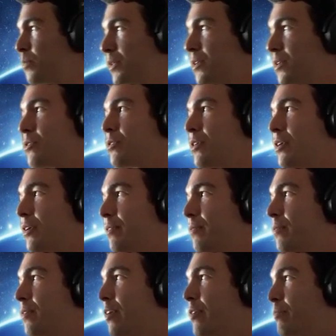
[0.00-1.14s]
Because like
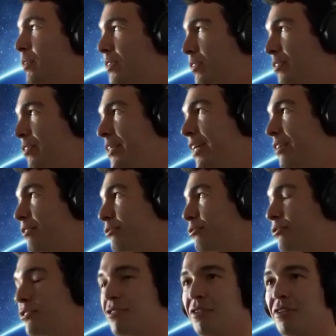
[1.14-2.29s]
up until now, I
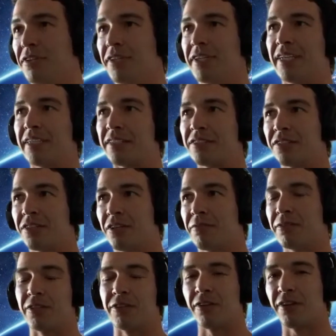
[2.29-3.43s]
was just looking at
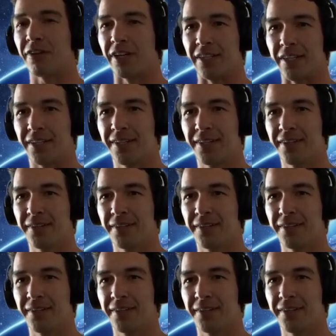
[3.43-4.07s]
stuff and drawing it,